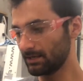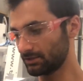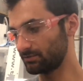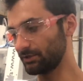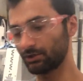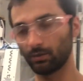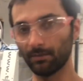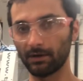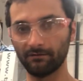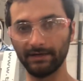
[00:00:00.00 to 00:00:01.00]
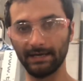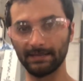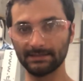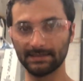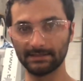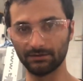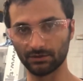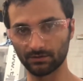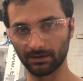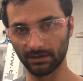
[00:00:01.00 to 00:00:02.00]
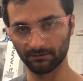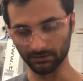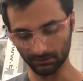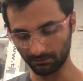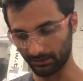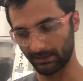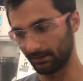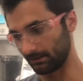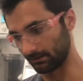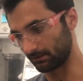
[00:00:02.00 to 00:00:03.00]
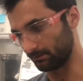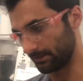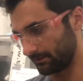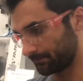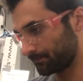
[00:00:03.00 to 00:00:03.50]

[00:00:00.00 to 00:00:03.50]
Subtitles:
Just make sure to wipe off any excess. You just want enough to lubricate it a little bit.